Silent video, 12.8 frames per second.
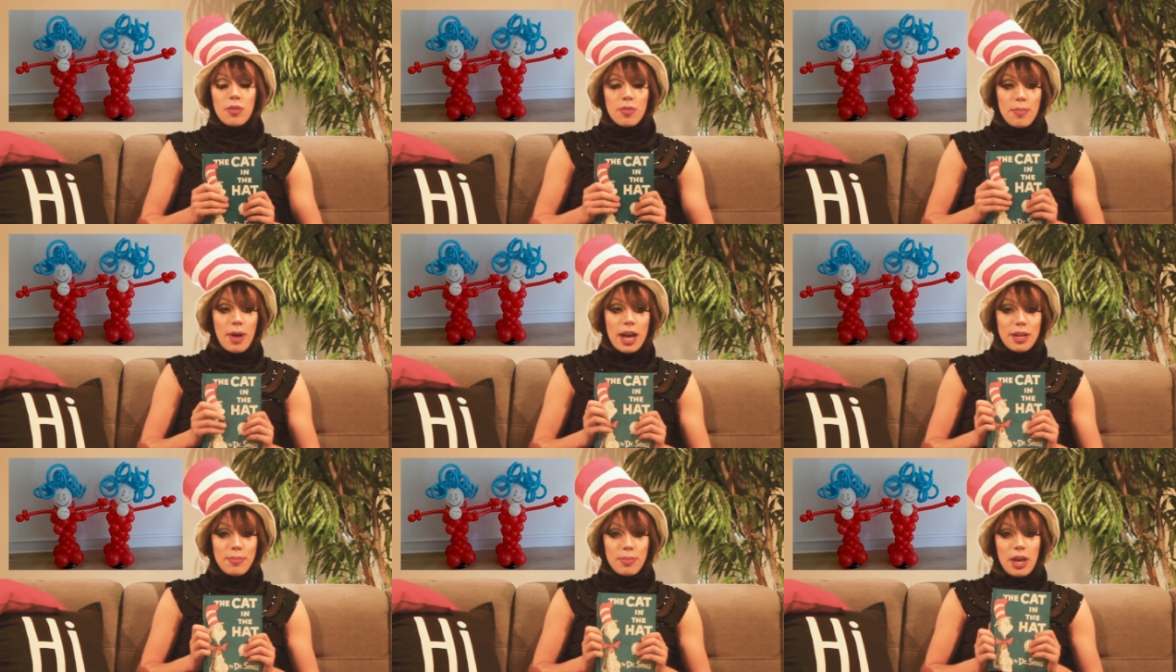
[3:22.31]

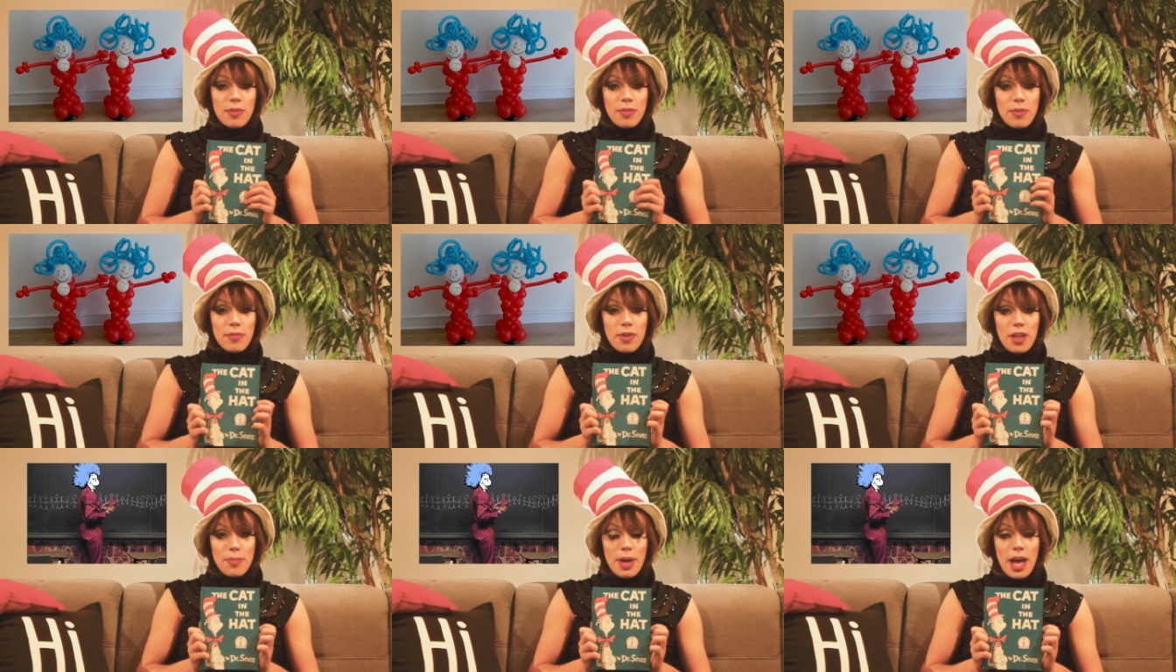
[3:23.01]
reminded me of the
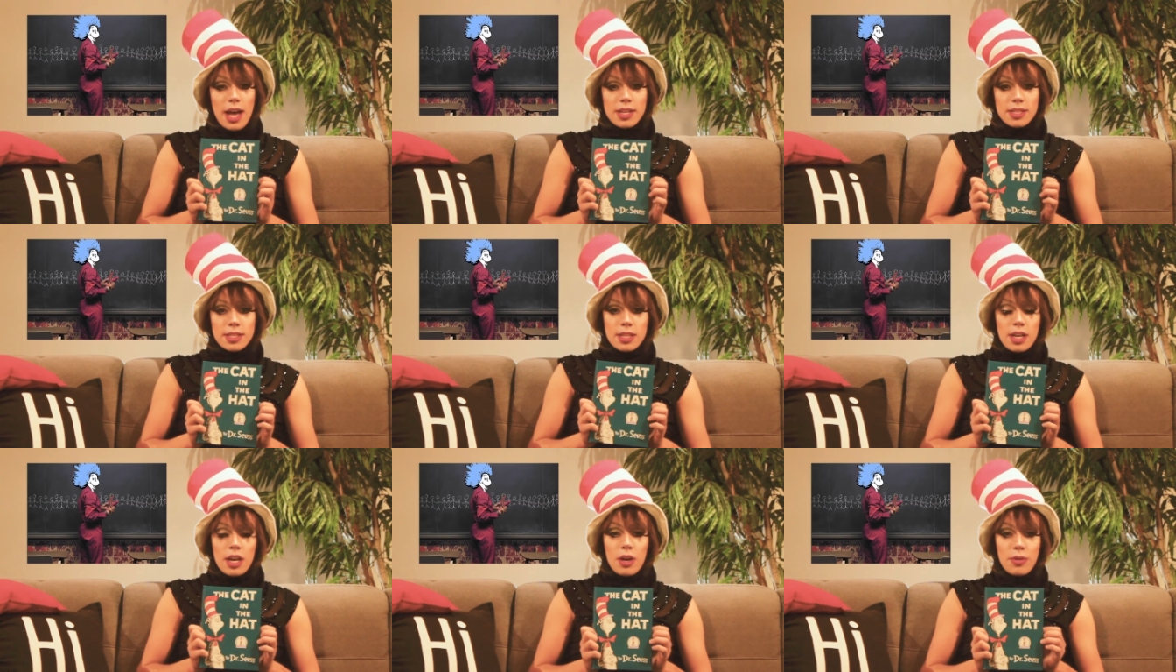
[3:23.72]
film
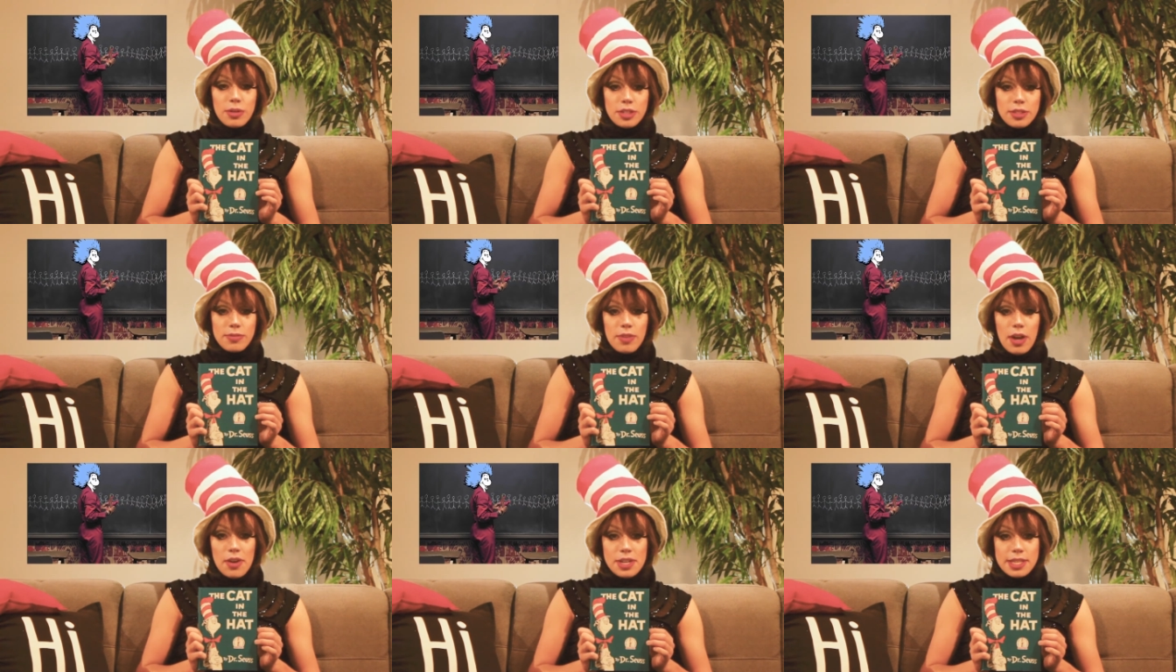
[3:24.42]
Us, which is
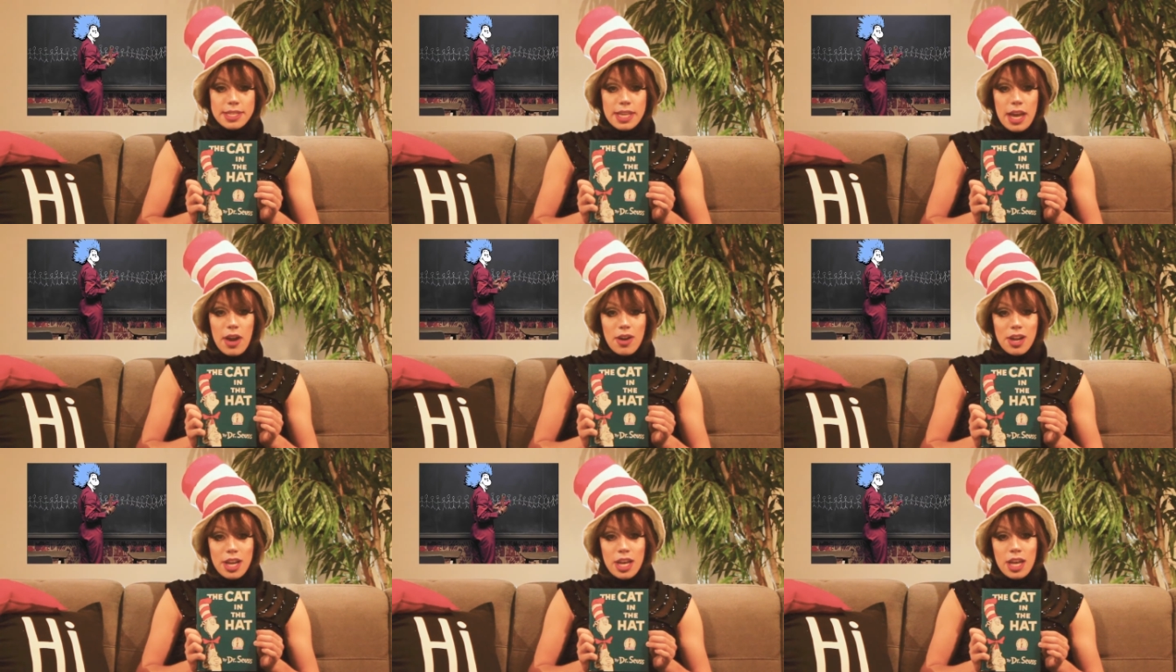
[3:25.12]
very
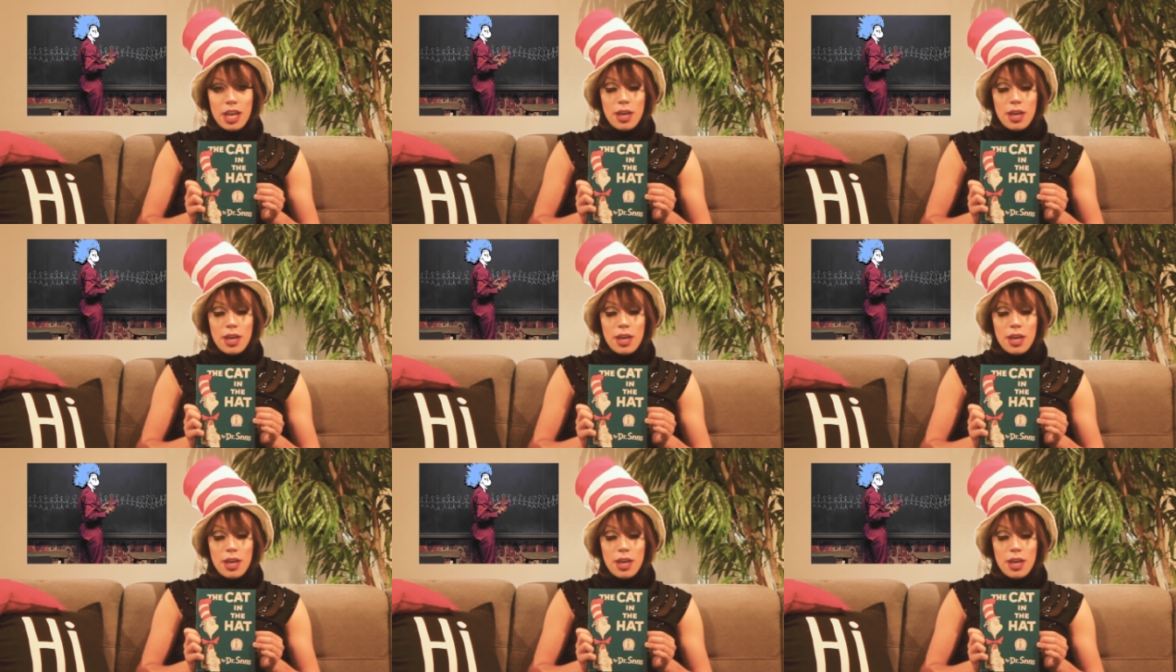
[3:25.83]
scary